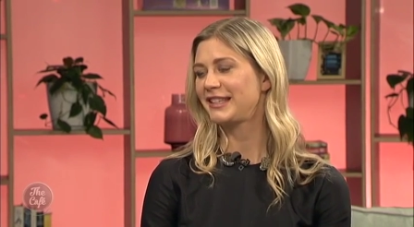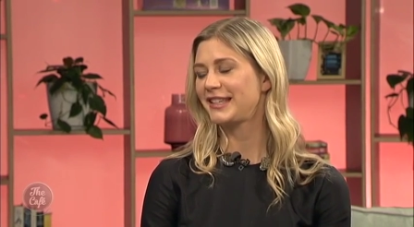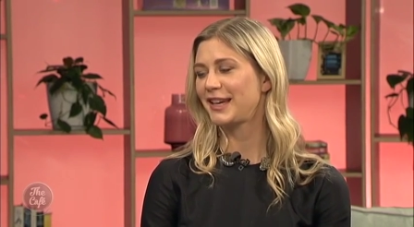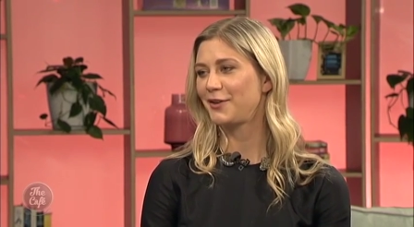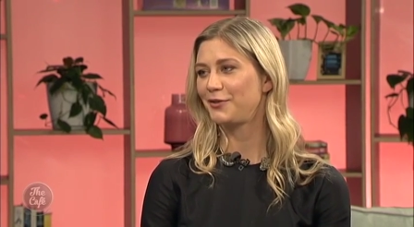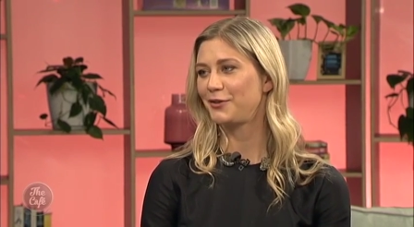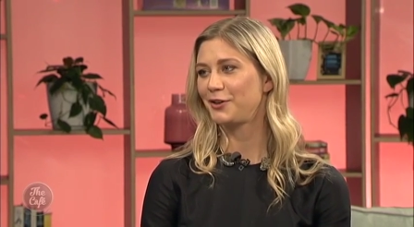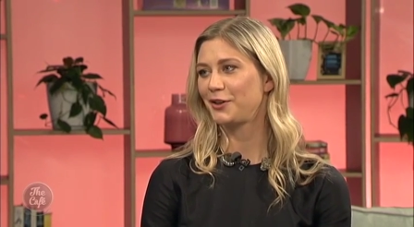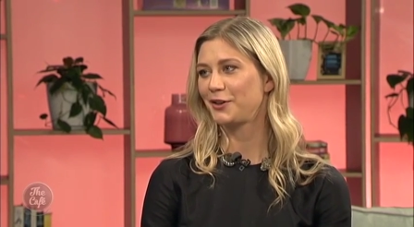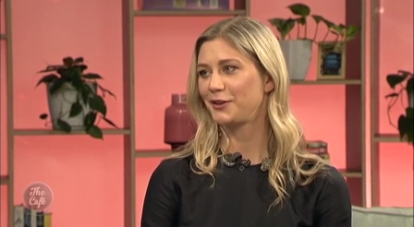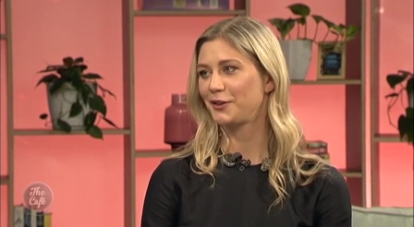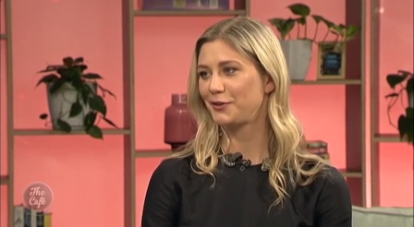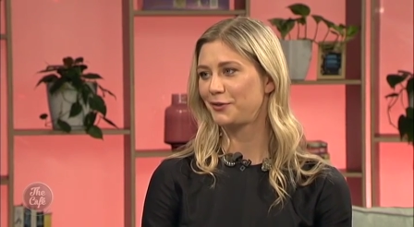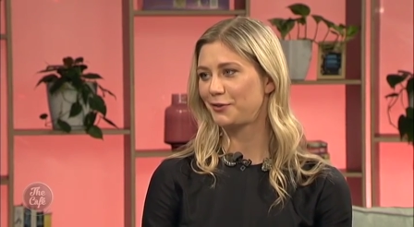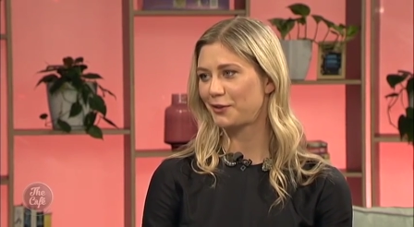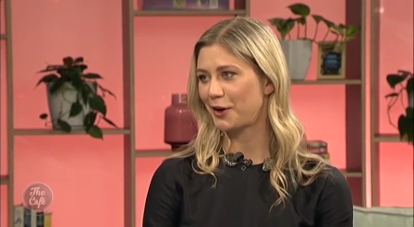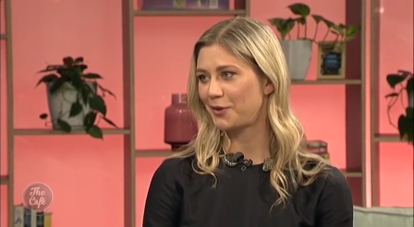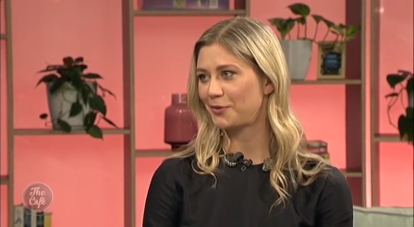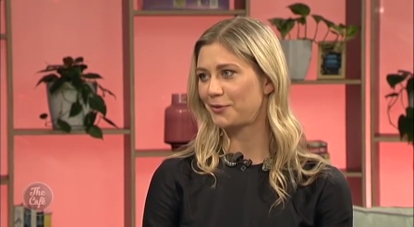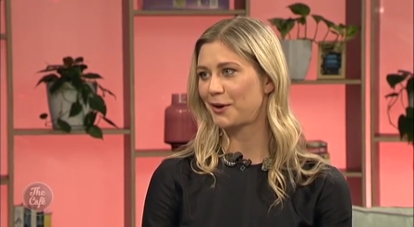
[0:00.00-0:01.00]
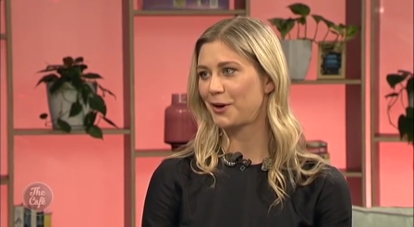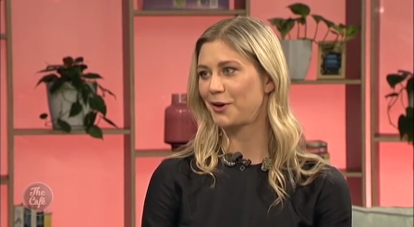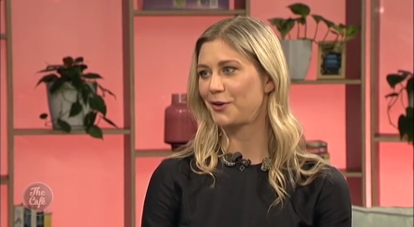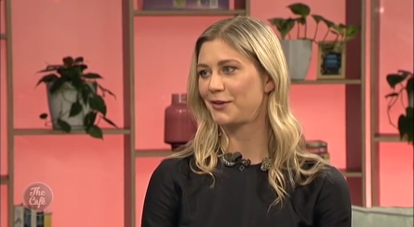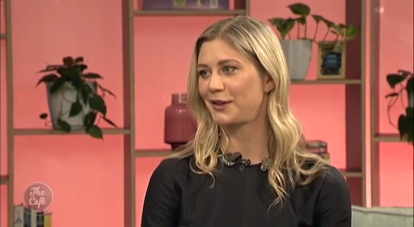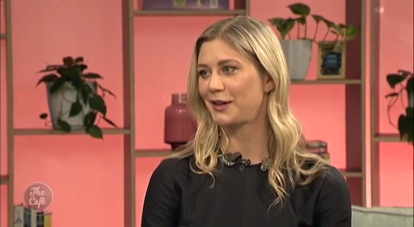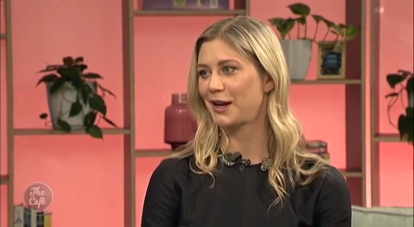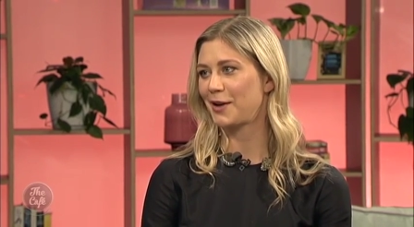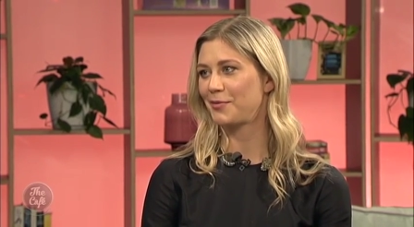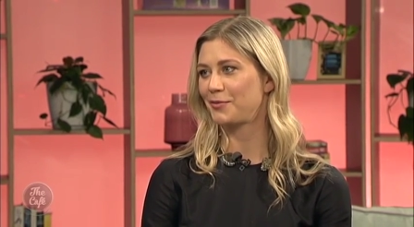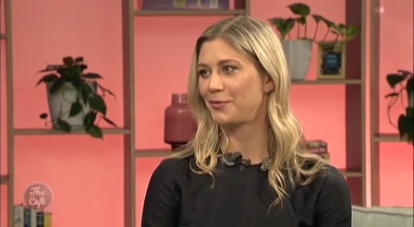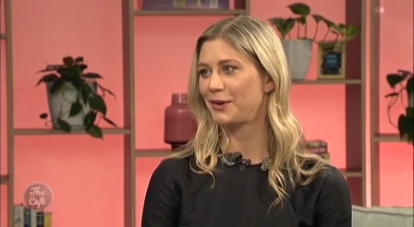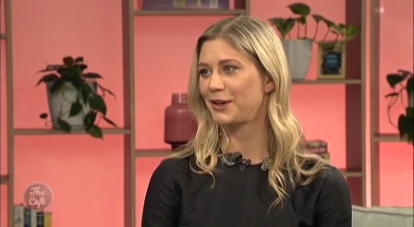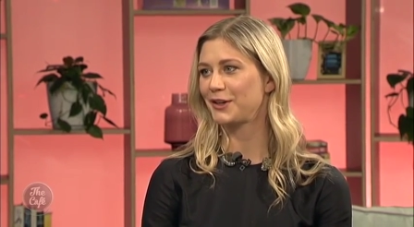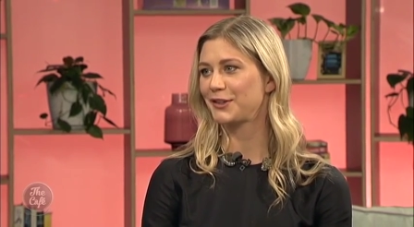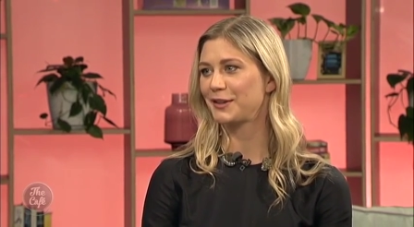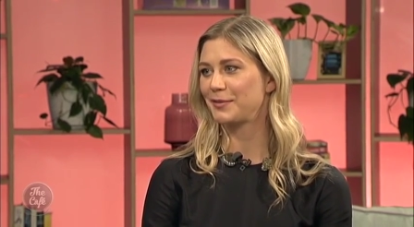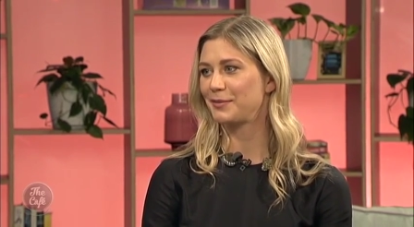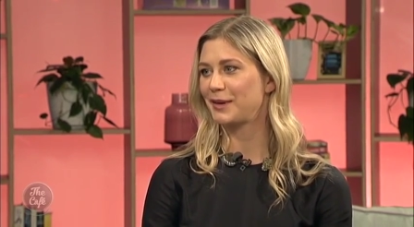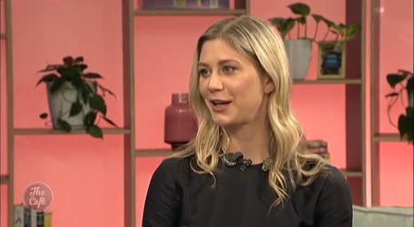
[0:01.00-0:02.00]
I'd say if you're in the front row, then um,
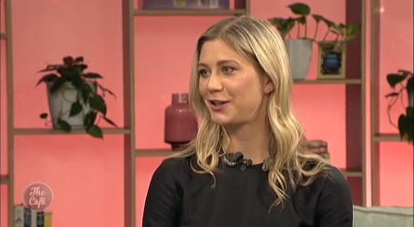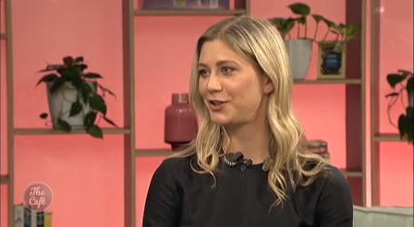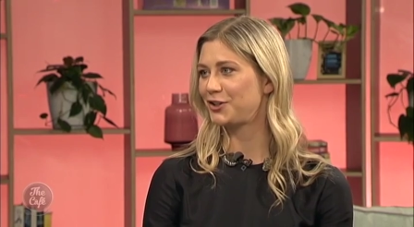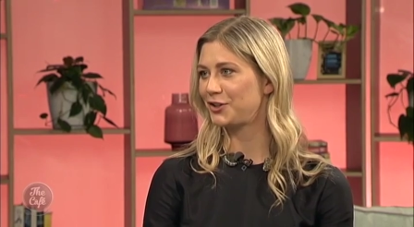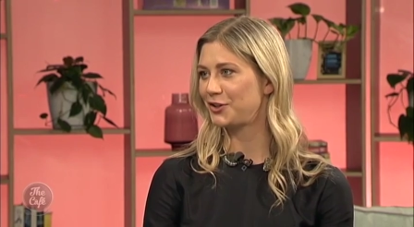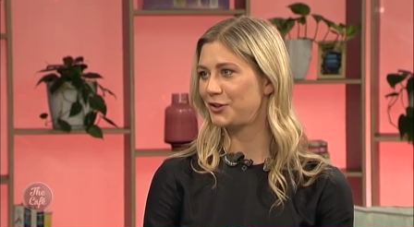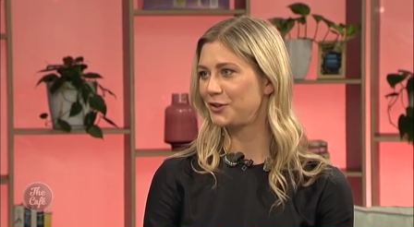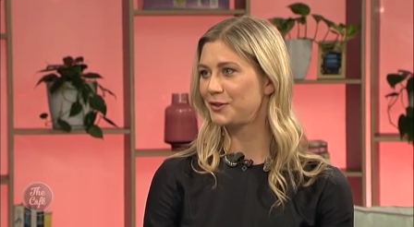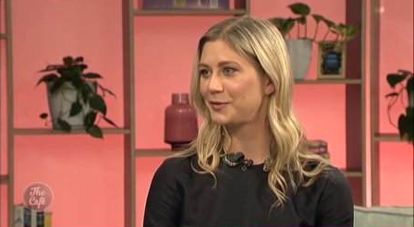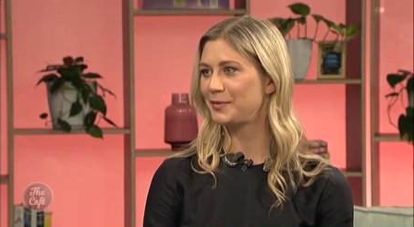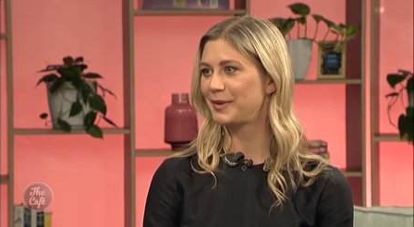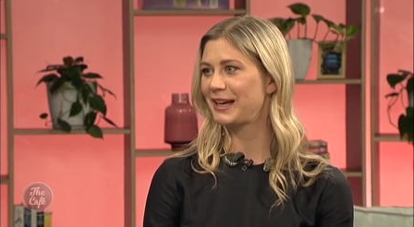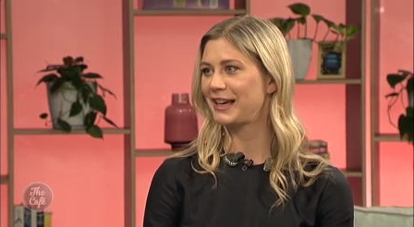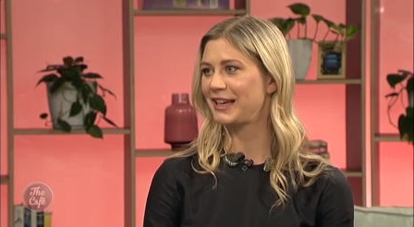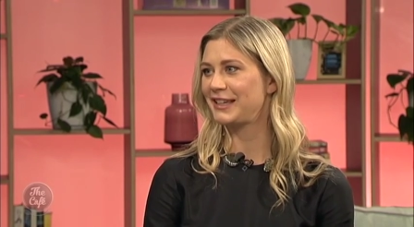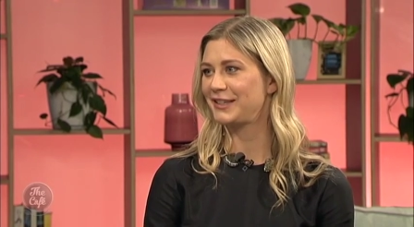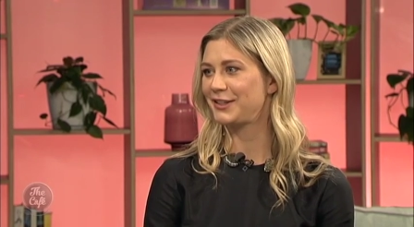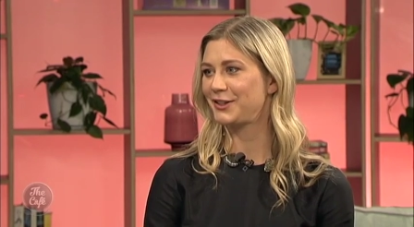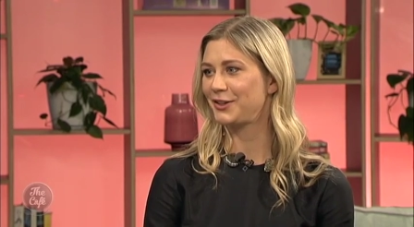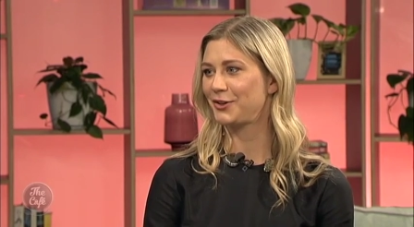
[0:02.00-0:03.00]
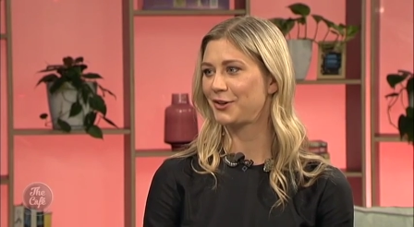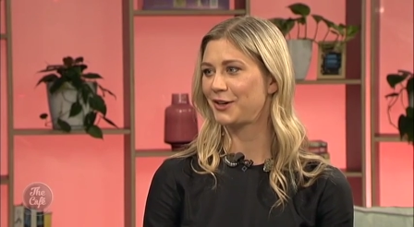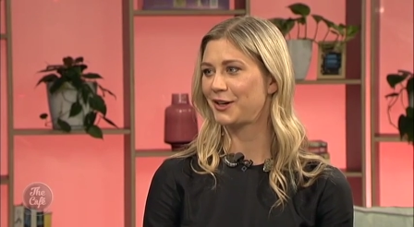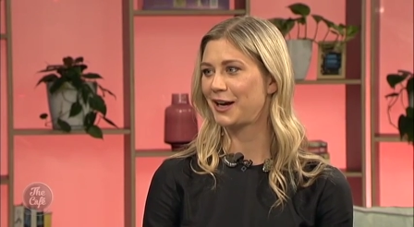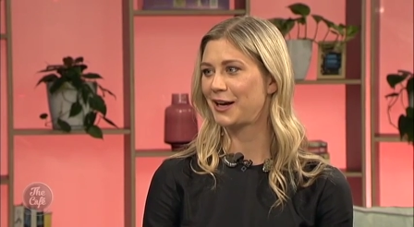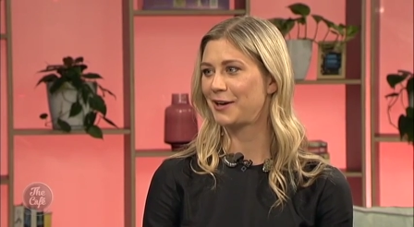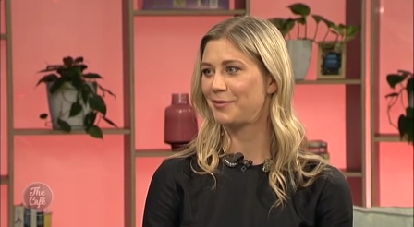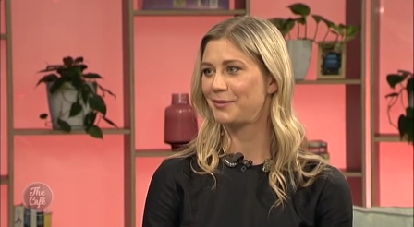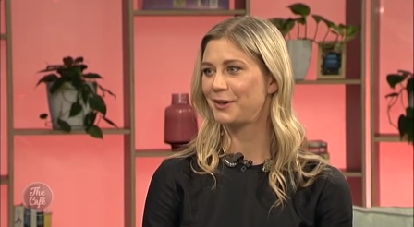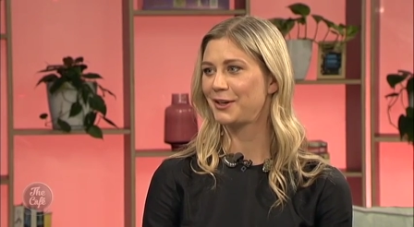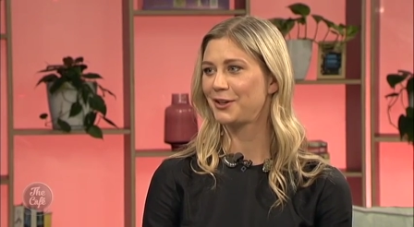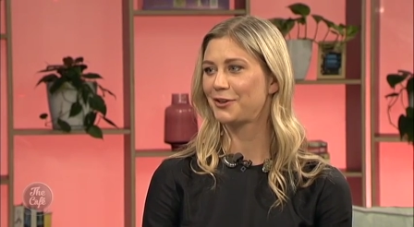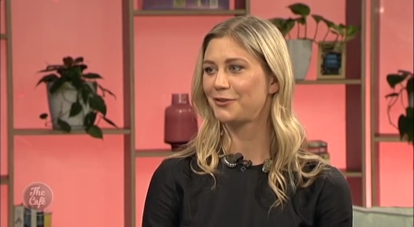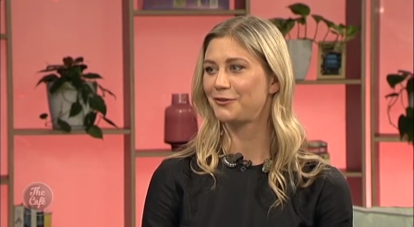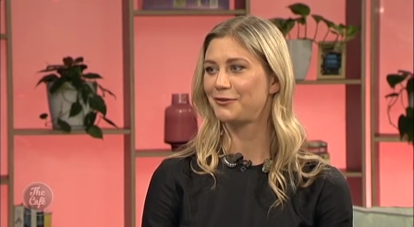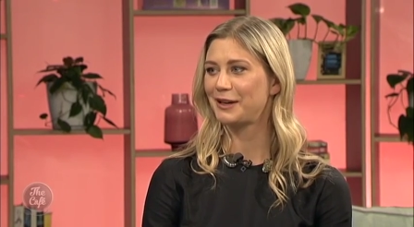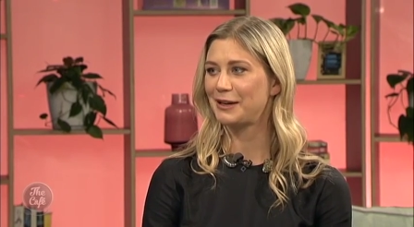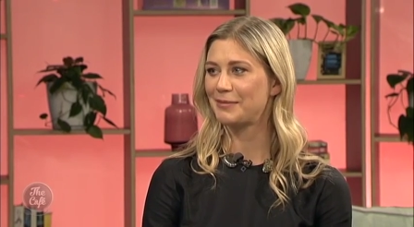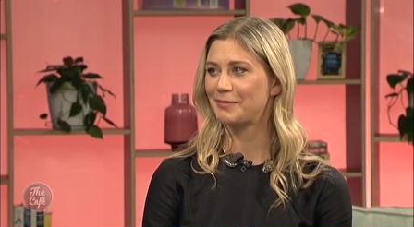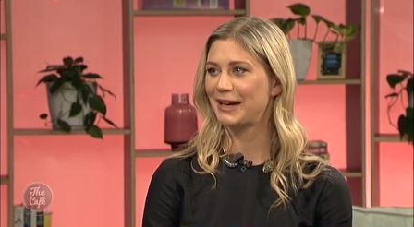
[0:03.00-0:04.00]
wear some nice shoes because your um,
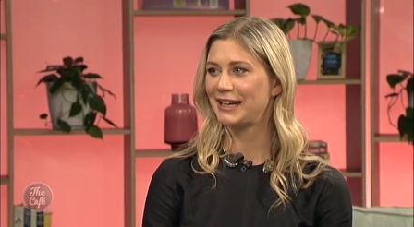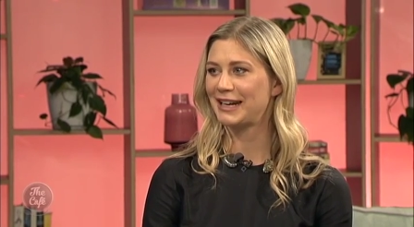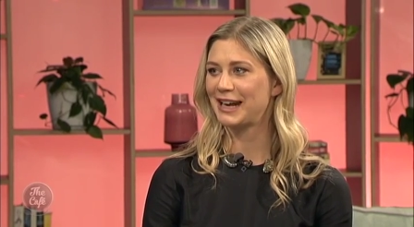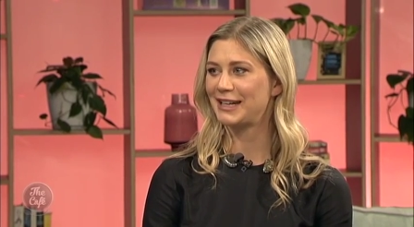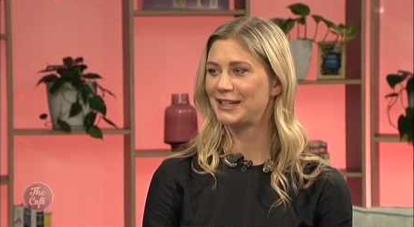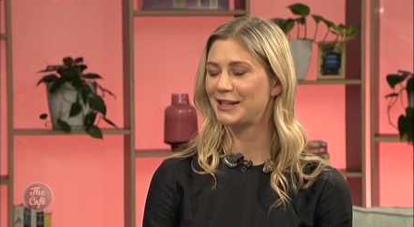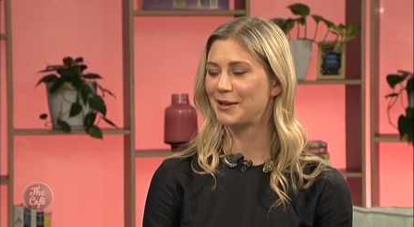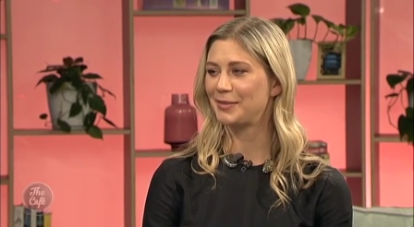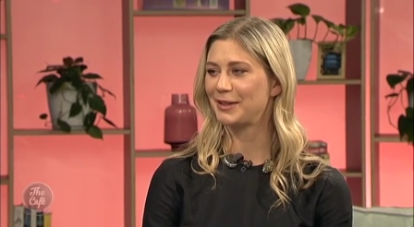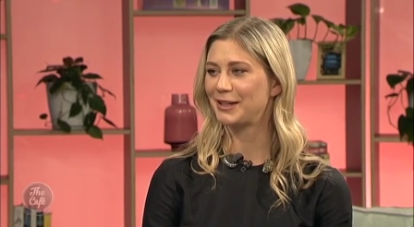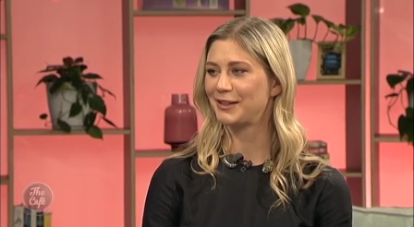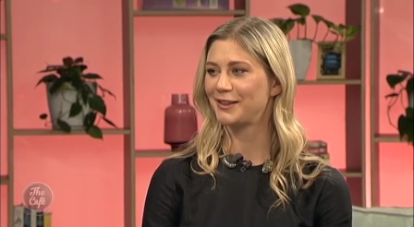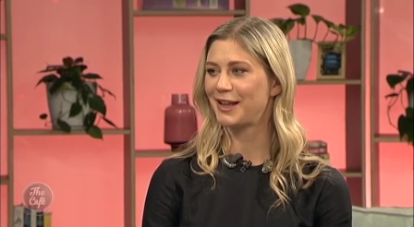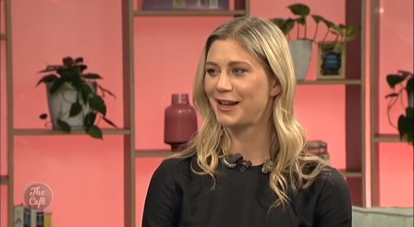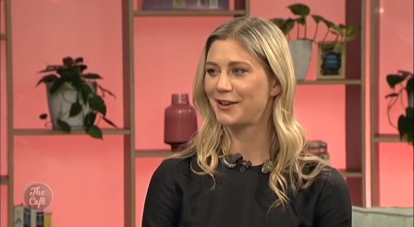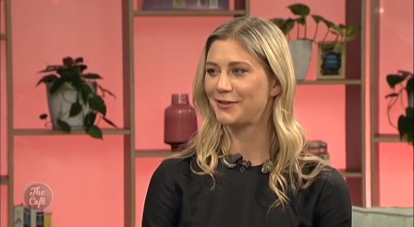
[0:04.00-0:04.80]
your feet might end up in